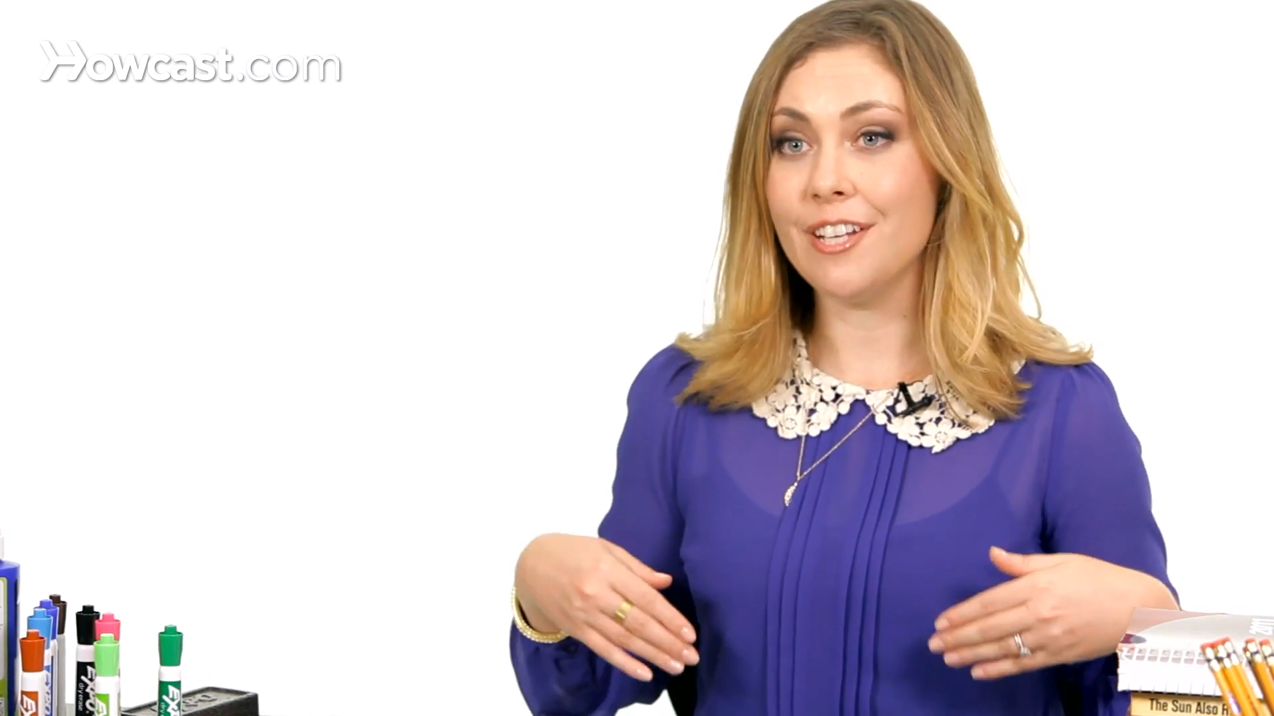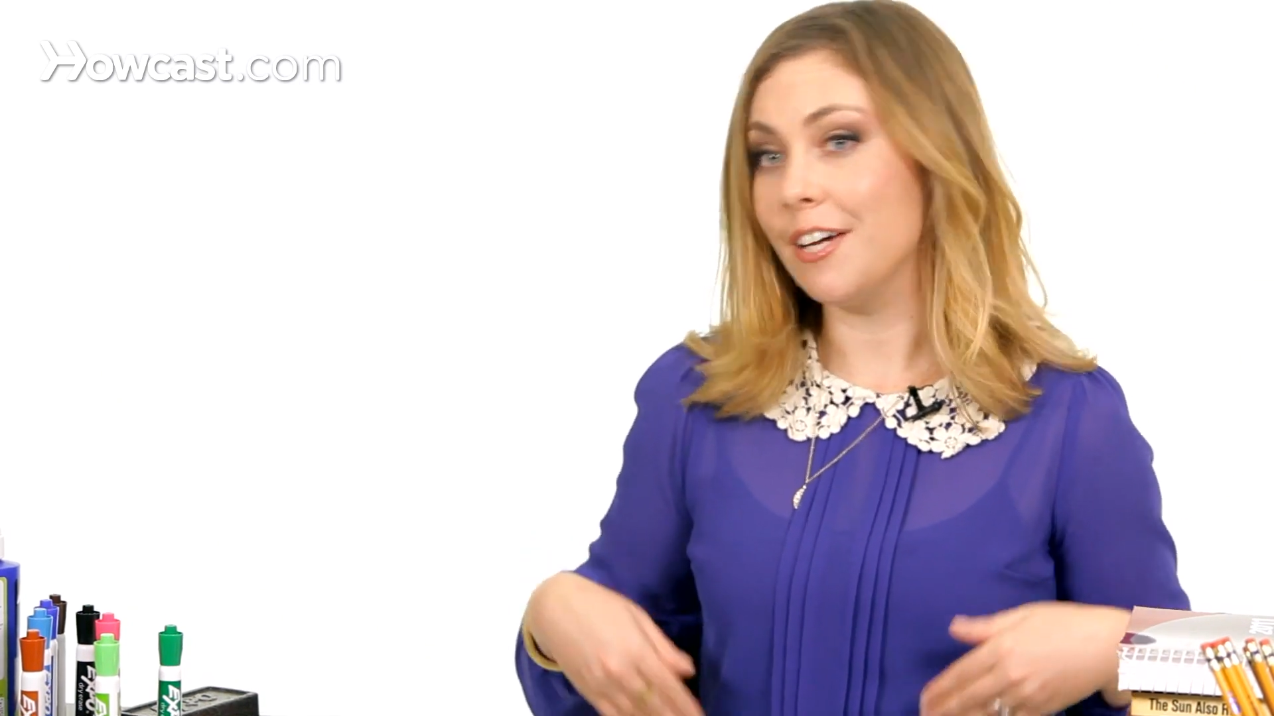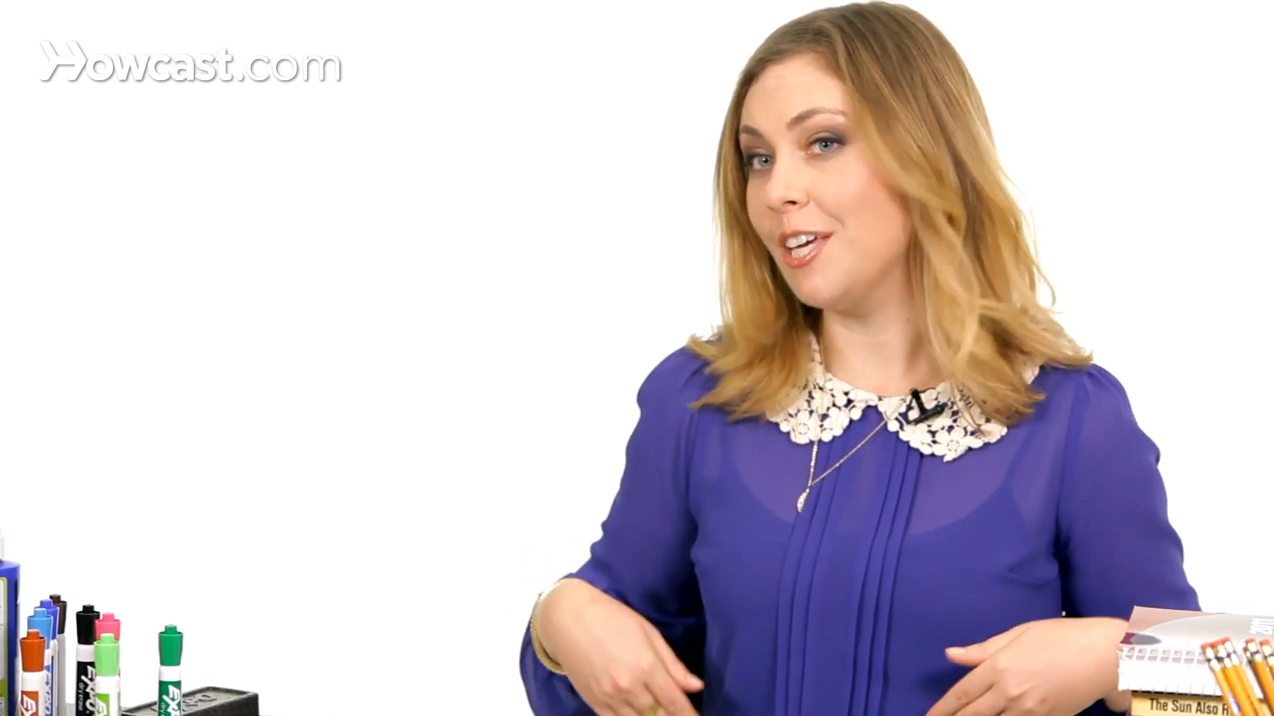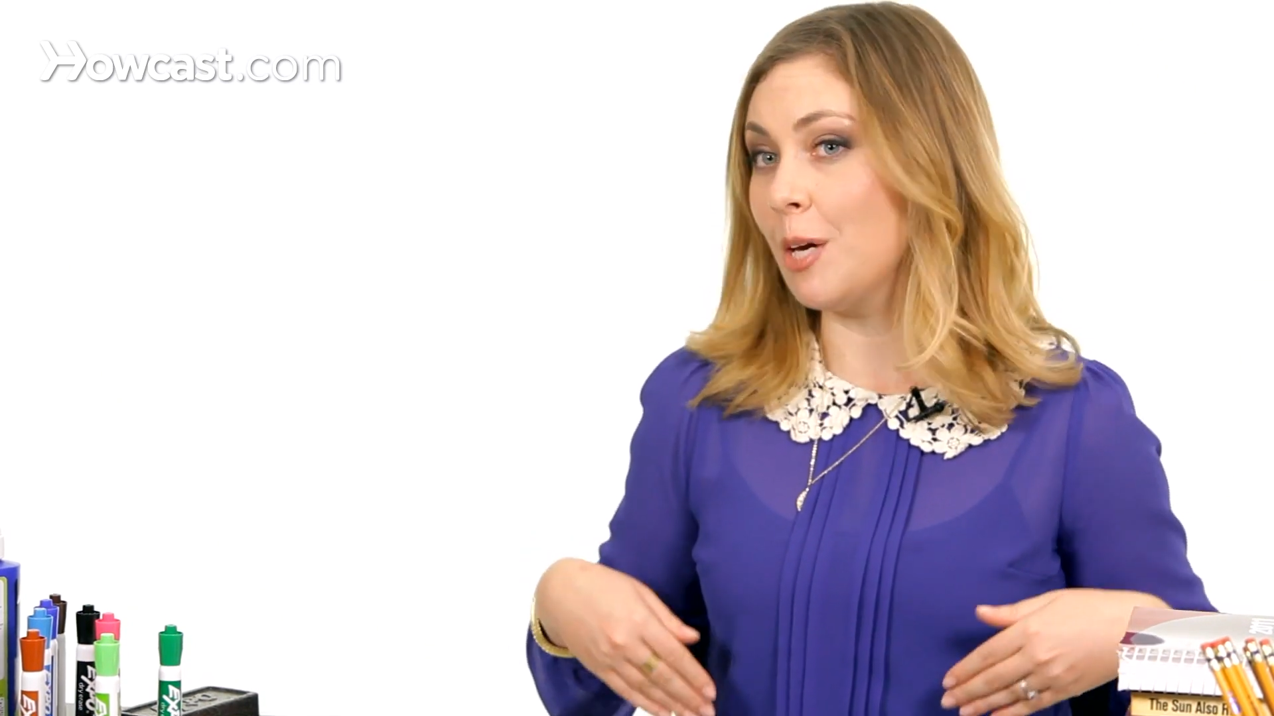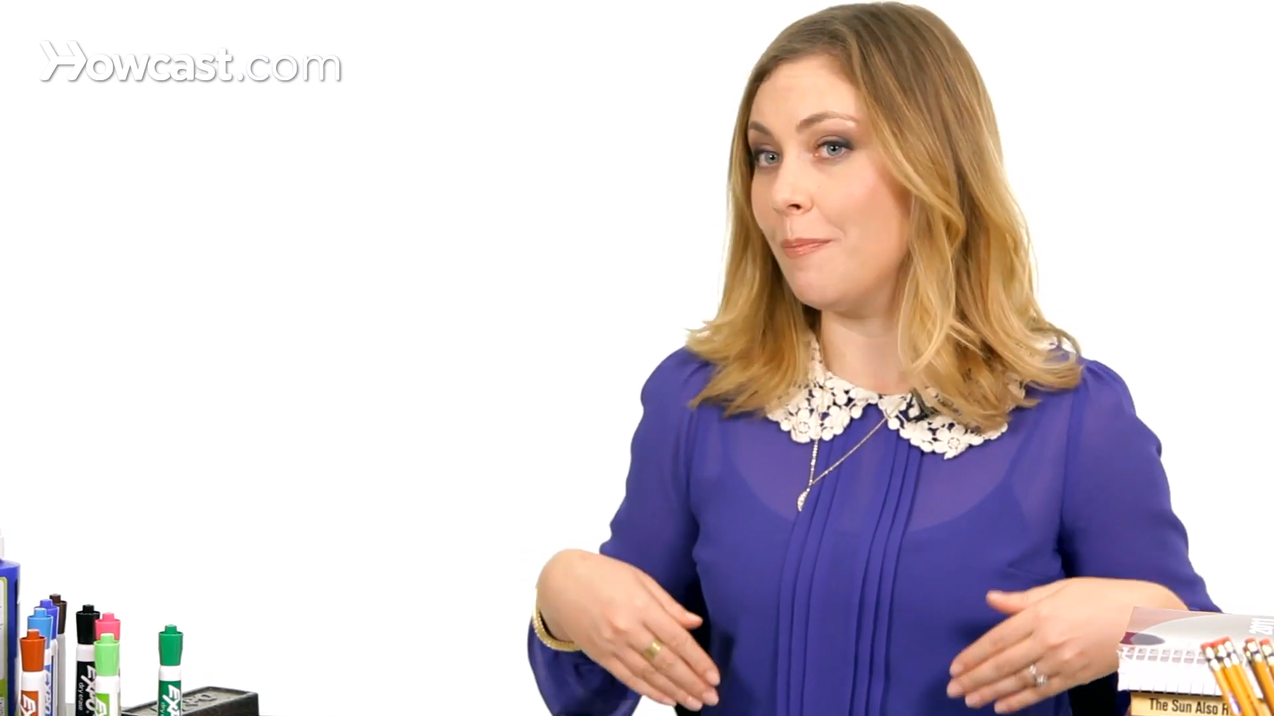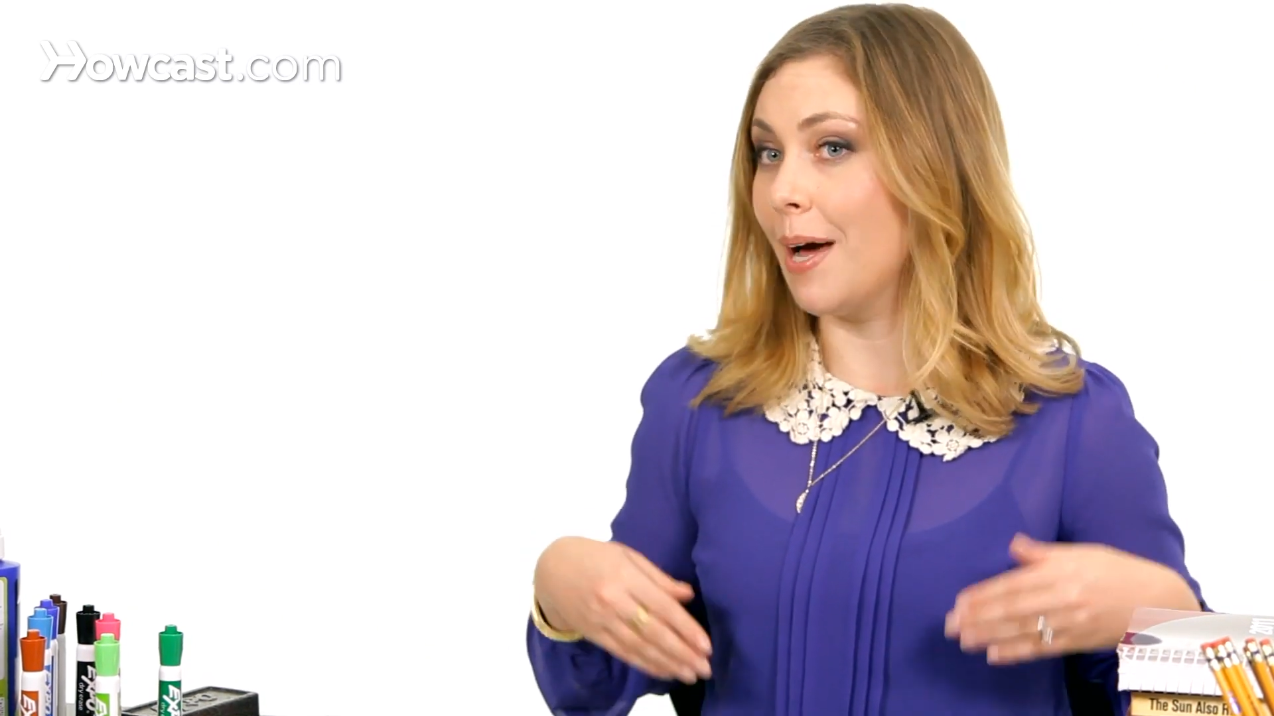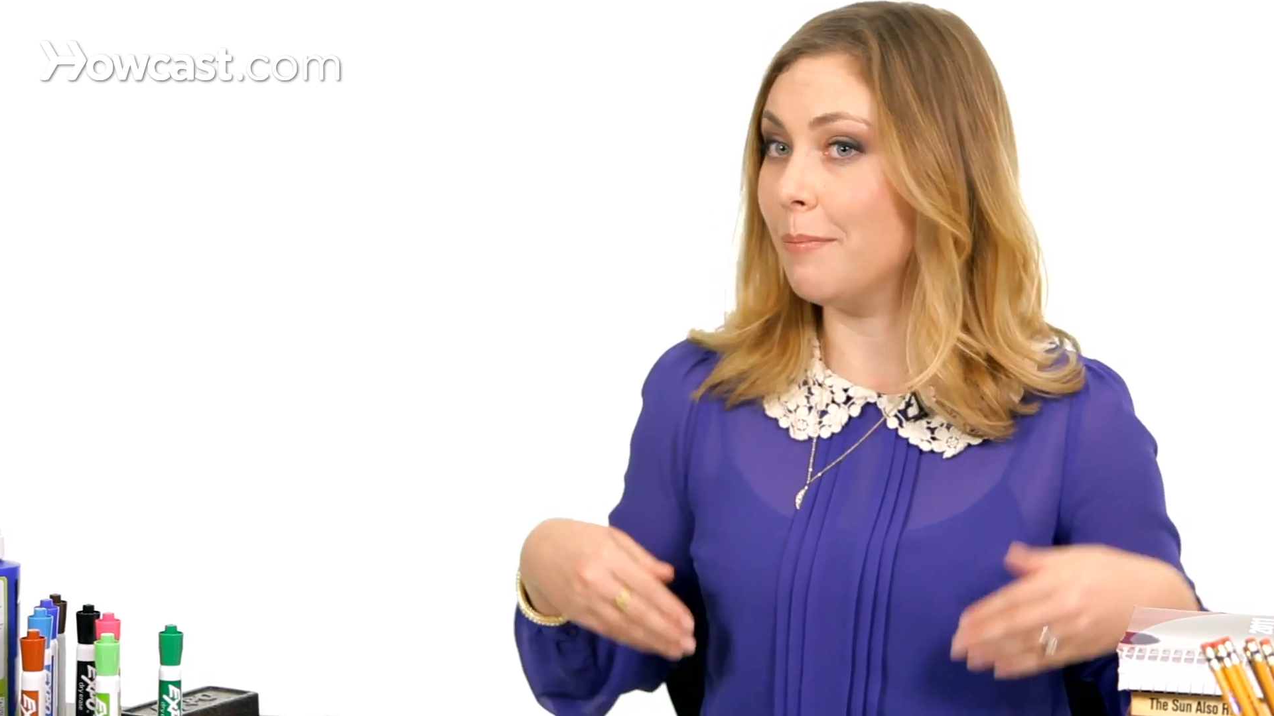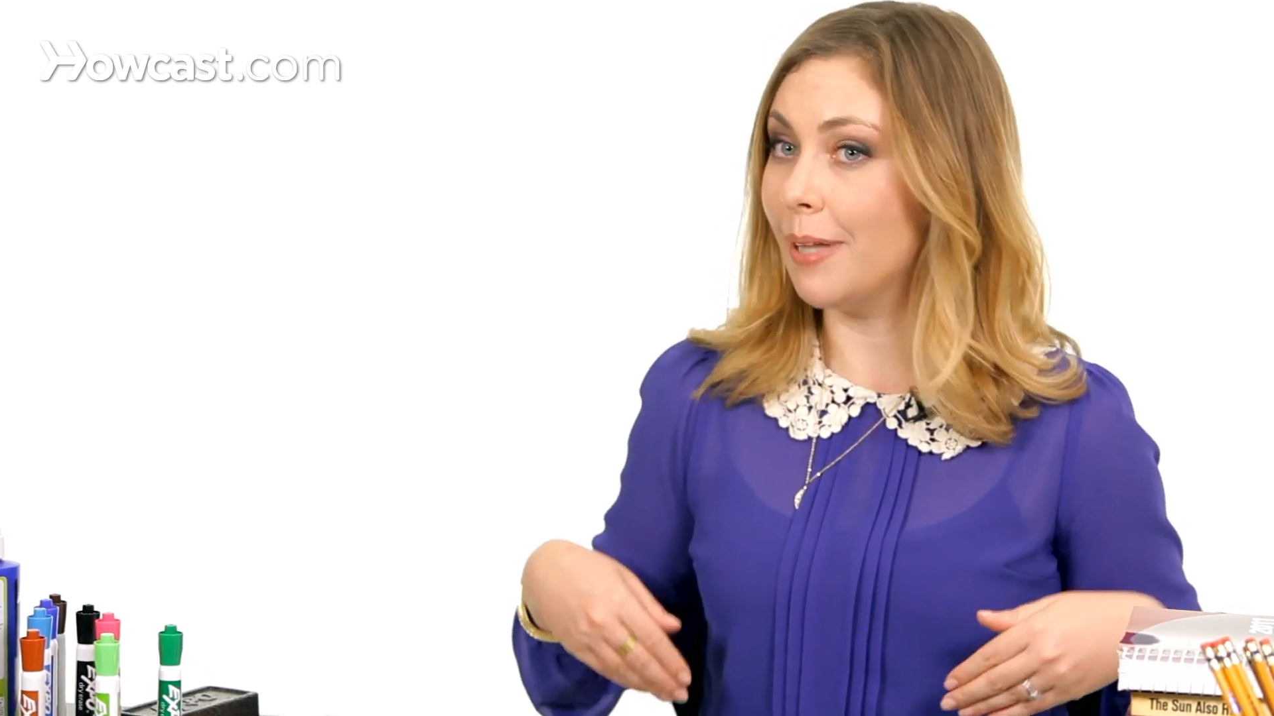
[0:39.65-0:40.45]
tucking my